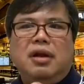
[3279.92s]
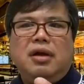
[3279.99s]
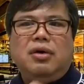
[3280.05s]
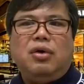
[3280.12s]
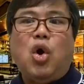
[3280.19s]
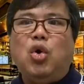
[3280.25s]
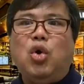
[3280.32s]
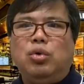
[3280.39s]

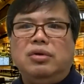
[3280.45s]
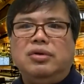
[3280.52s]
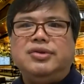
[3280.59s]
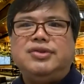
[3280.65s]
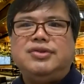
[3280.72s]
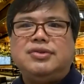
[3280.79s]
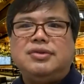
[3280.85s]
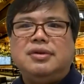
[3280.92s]
holes.
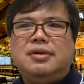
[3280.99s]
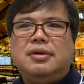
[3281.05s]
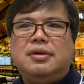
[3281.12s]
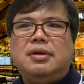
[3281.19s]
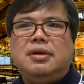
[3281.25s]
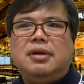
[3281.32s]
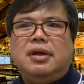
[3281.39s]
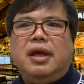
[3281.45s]

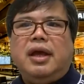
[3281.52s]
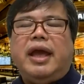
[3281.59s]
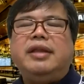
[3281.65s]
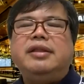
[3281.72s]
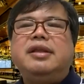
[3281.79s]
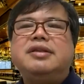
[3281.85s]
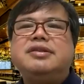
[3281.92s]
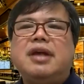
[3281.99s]

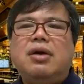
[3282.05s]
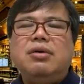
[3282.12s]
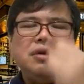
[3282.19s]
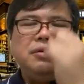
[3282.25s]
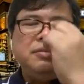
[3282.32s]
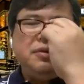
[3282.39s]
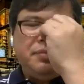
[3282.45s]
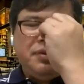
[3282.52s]
And the
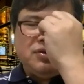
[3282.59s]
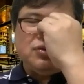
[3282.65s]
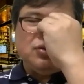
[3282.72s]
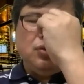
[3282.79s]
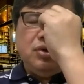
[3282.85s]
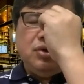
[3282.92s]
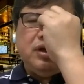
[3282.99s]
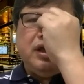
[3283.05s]
sound of the
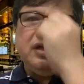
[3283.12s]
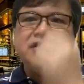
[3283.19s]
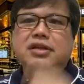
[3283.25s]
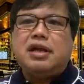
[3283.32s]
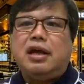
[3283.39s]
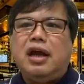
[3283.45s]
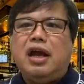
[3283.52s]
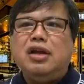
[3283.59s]
bassoon
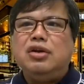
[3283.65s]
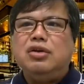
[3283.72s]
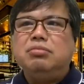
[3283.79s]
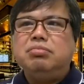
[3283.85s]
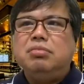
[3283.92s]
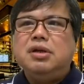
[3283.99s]
is a kind of